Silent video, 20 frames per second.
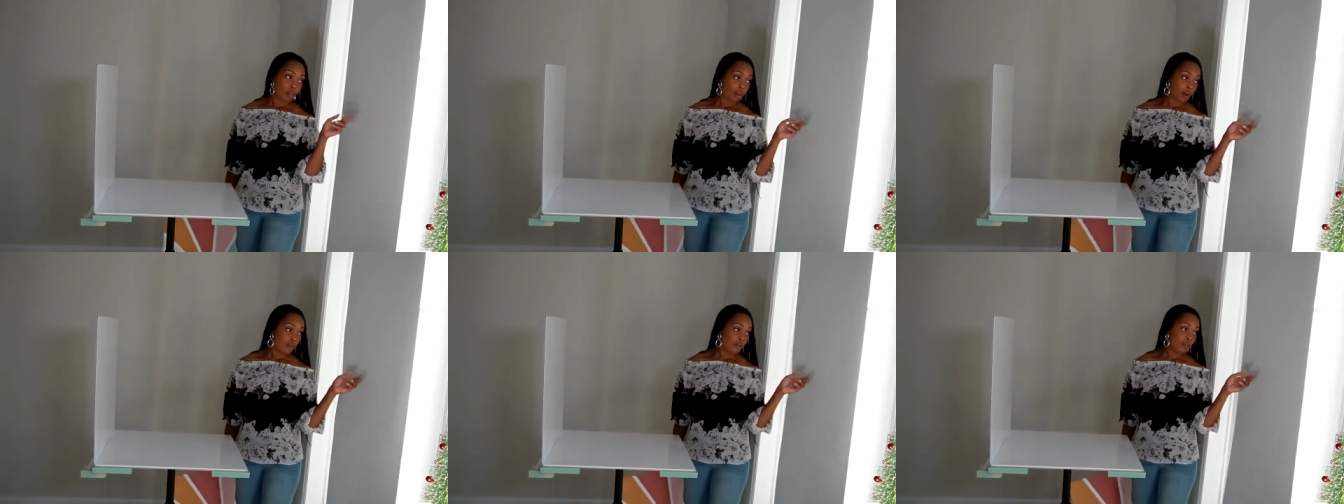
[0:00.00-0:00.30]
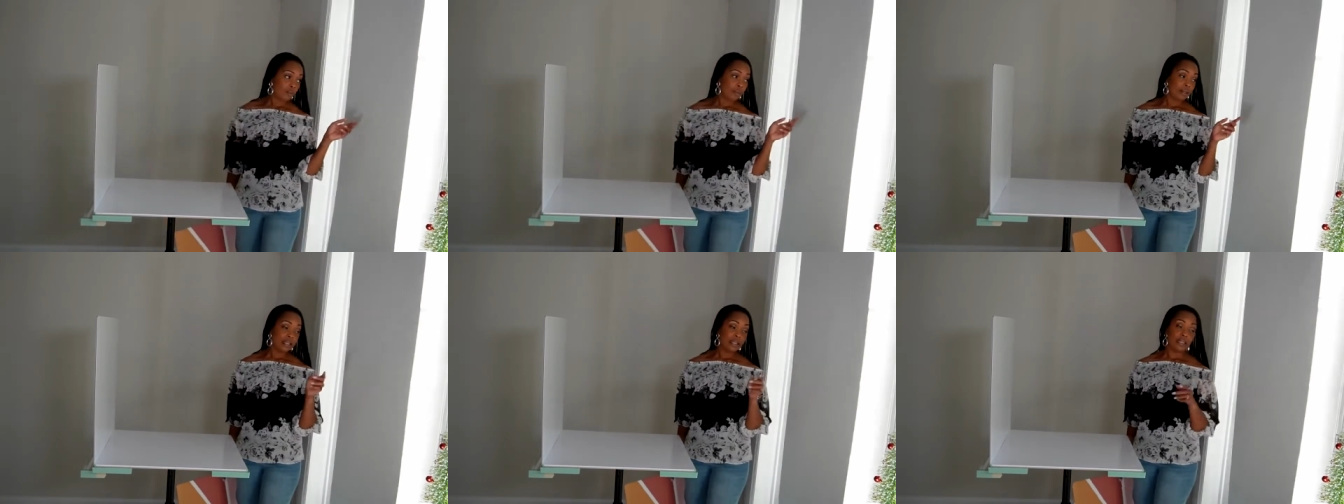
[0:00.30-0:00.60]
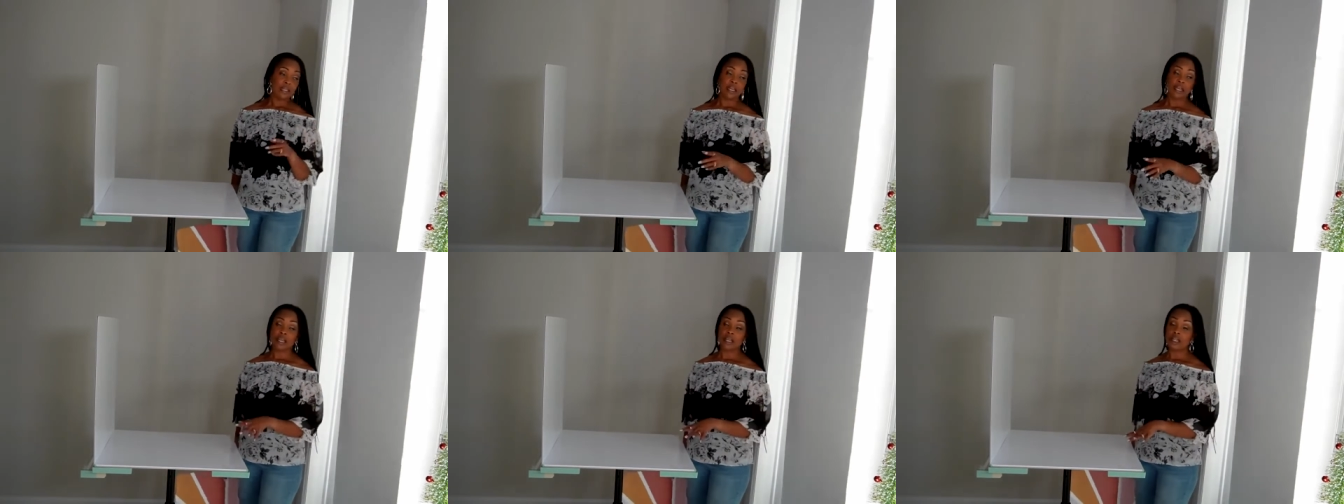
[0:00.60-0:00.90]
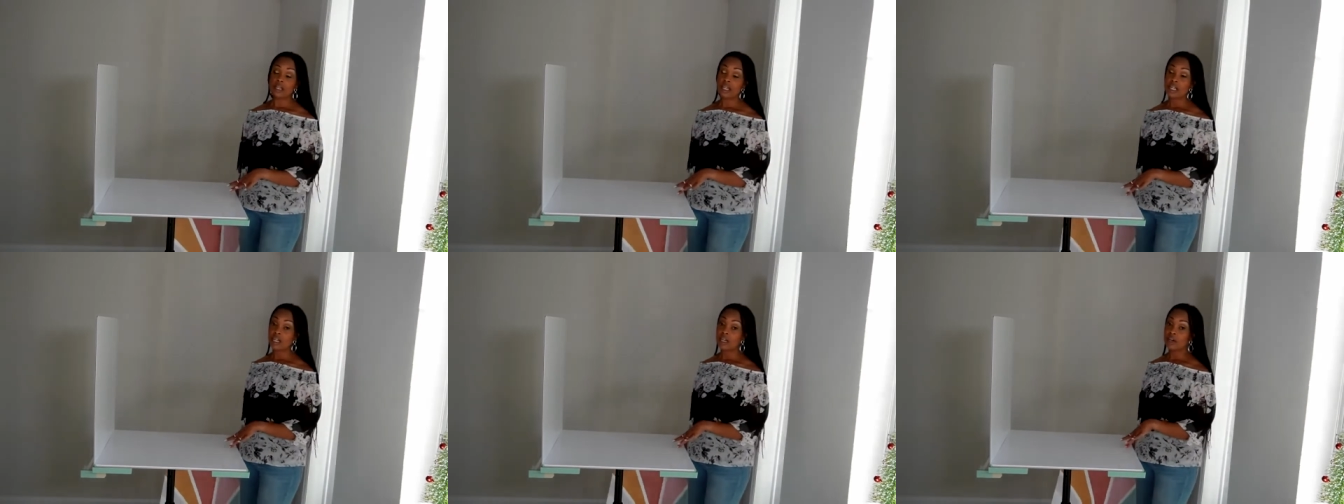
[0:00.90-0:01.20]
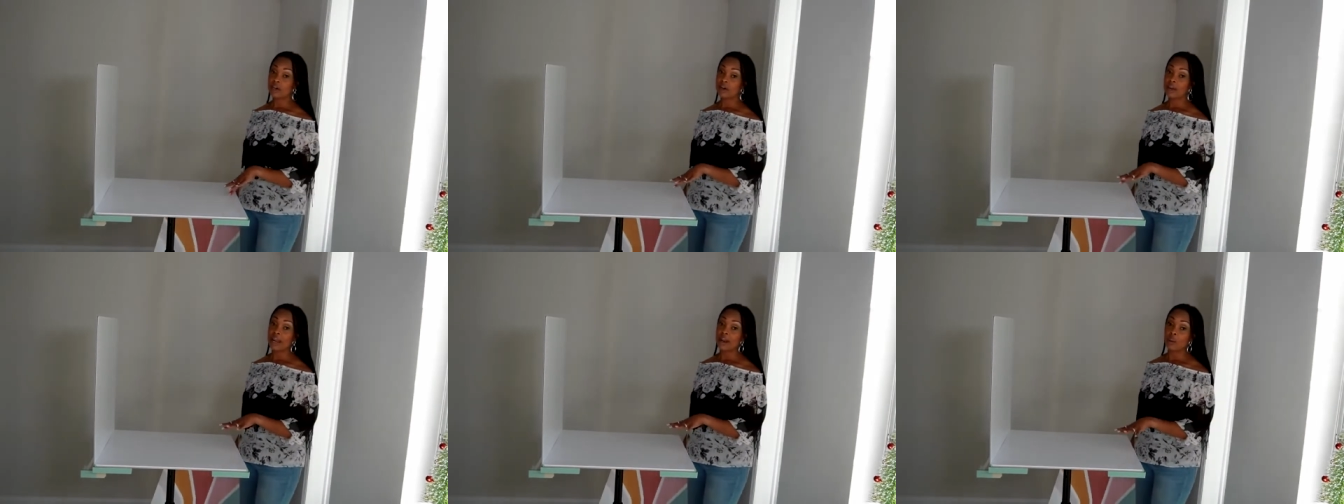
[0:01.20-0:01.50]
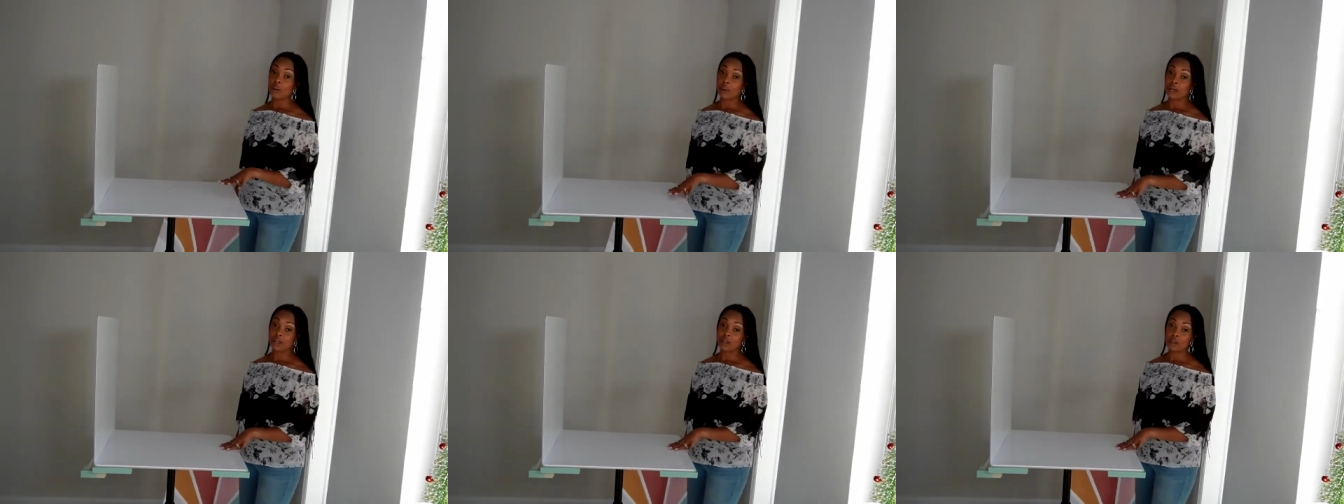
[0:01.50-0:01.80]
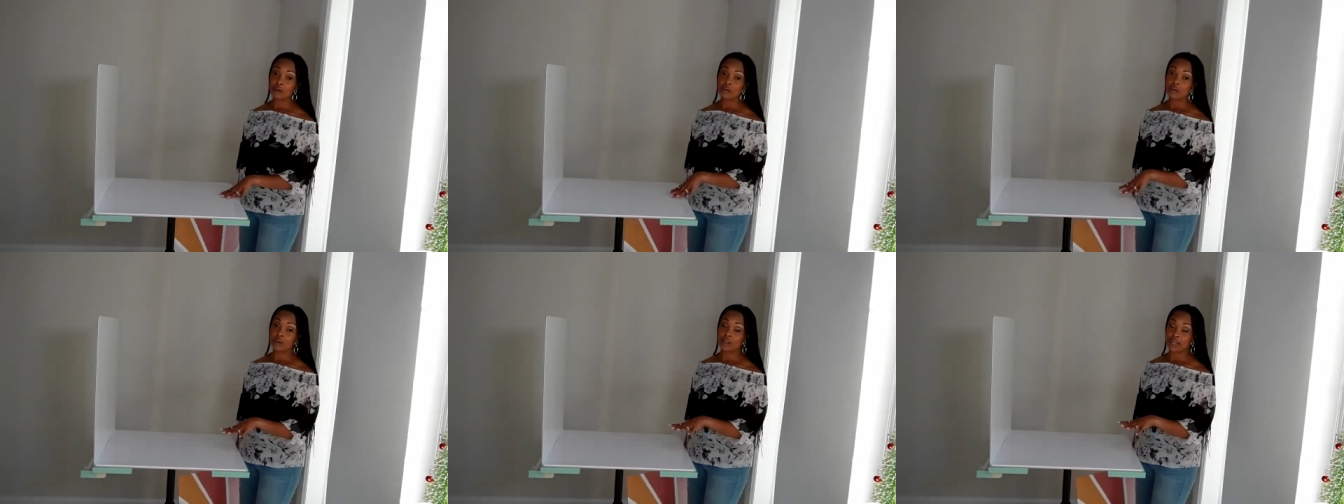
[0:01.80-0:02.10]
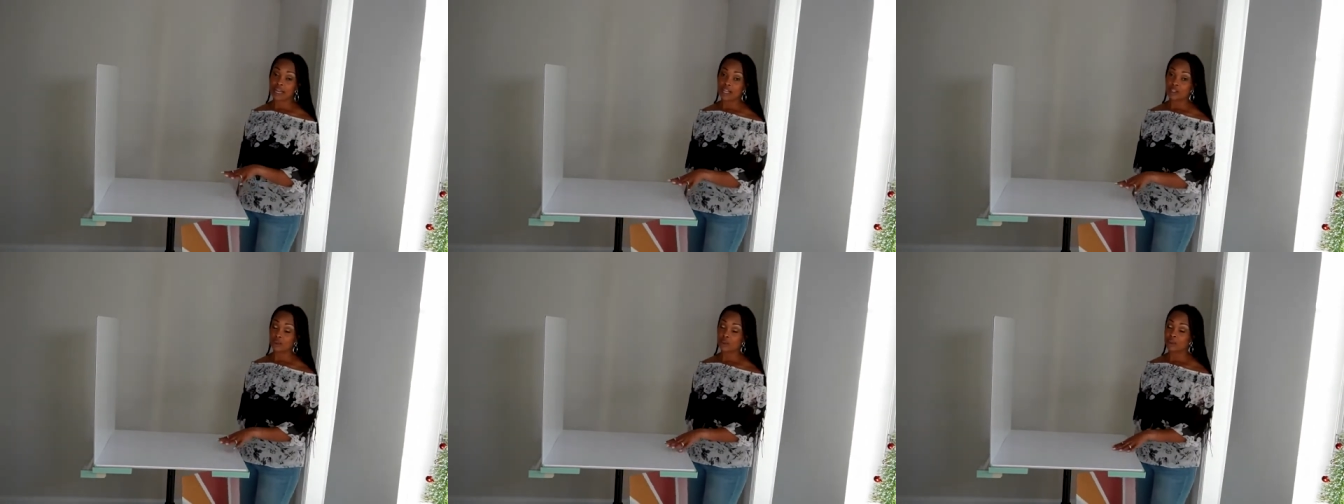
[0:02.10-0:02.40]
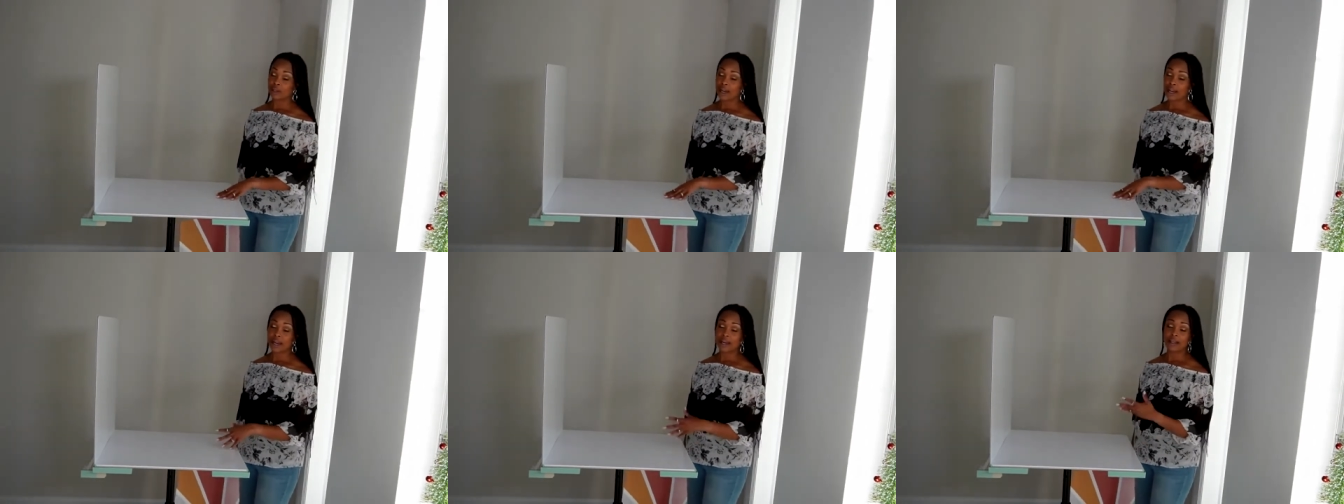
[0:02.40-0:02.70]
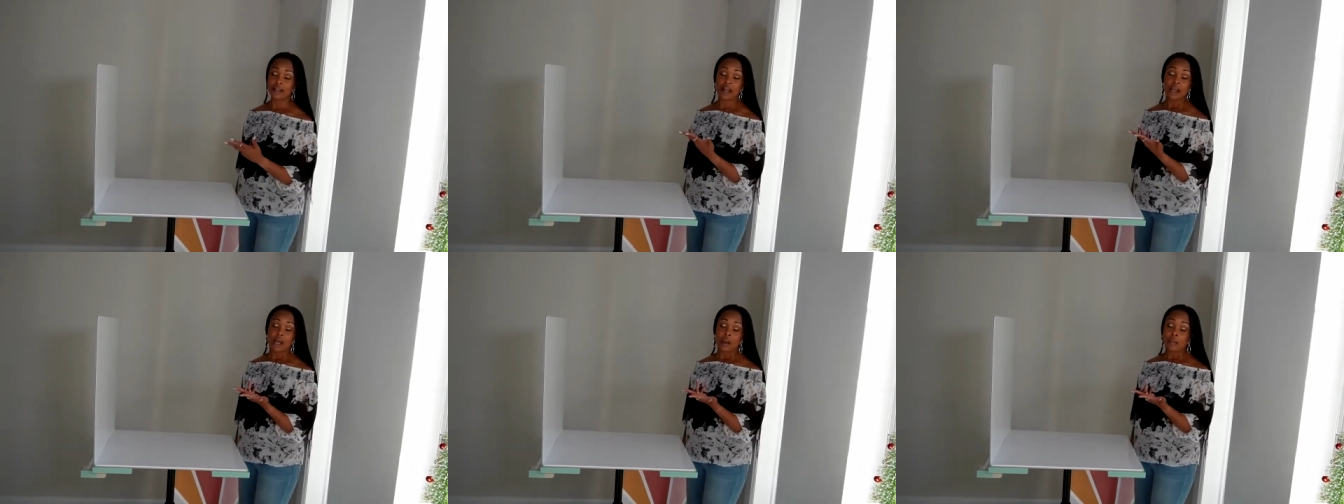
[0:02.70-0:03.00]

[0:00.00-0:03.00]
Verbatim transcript: Preferably near a window for natural light,